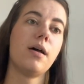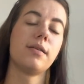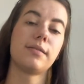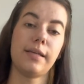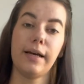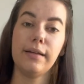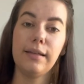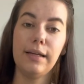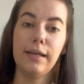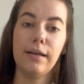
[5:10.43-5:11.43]

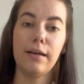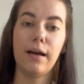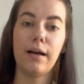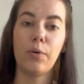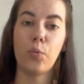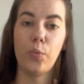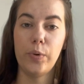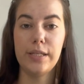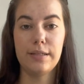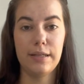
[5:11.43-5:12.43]
Secondly,
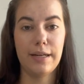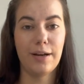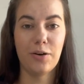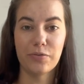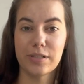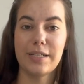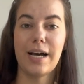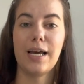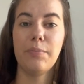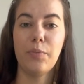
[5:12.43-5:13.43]
we see that over
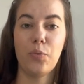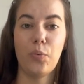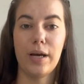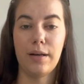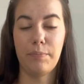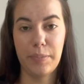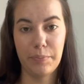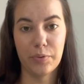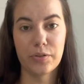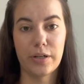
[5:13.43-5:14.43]
time, when
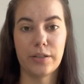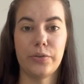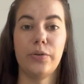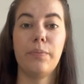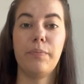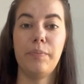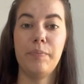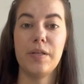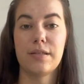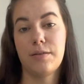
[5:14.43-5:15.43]
people start to
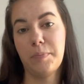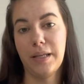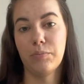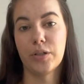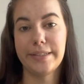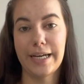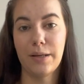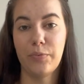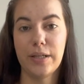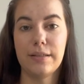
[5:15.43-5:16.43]
spend more
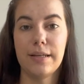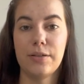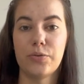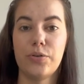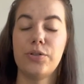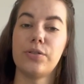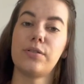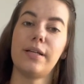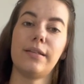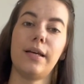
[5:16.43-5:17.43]
time with the
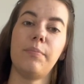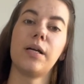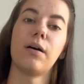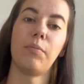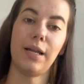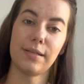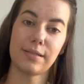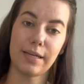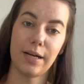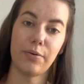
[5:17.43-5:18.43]
intrusions, that they become less
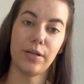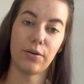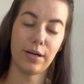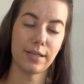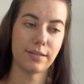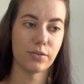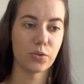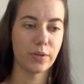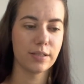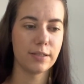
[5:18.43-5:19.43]
scary or less
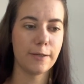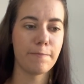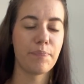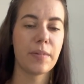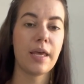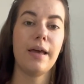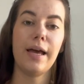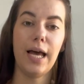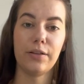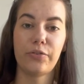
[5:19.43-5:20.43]
distressing.
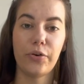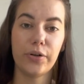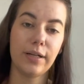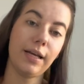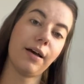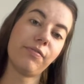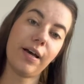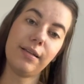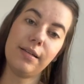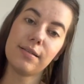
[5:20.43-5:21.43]
And thirdly, I
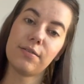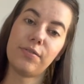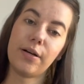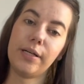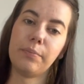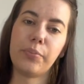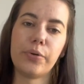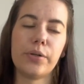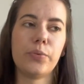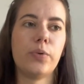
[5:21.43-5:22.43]
find this a very
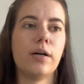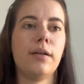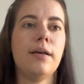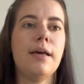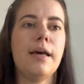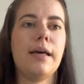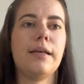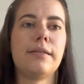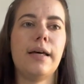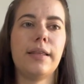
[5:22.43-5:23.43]
important one,
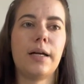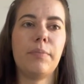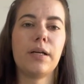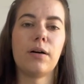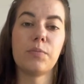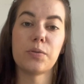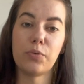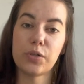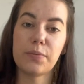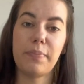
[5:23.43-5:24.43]
is that there becomes
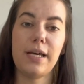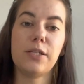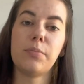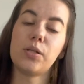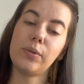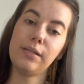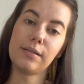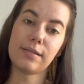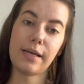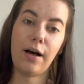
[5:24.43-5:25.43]
more space between
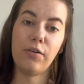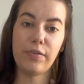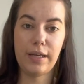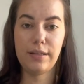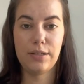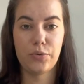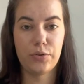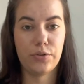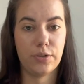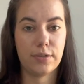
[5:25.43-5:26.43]
the self and the
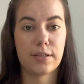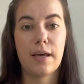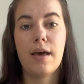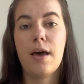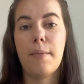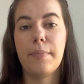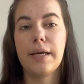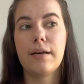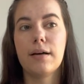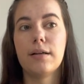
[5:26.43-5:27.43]
intrusions.
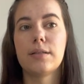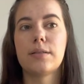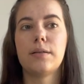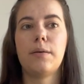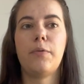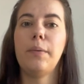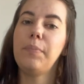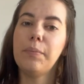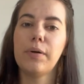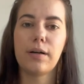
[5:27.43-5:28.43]
Because
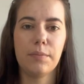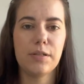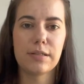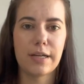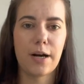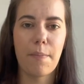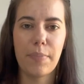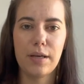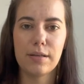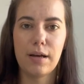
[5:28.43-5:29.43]
when people come to
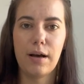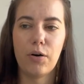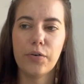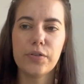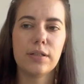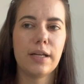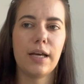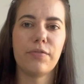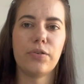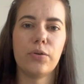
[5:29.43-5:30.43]
therapy, often
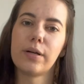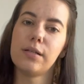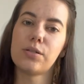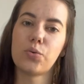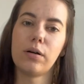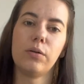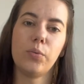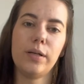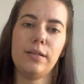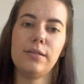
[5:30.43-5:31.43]
they have already
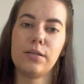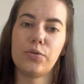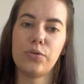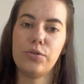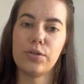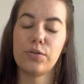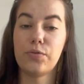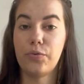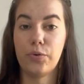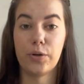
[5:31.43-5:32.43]
struggled with these
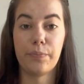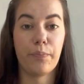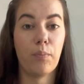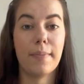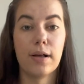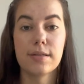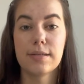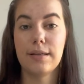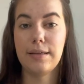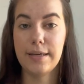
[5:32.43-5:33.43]
intrusions for
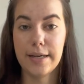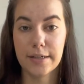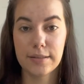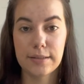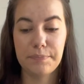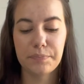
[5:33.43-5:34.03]
months, years.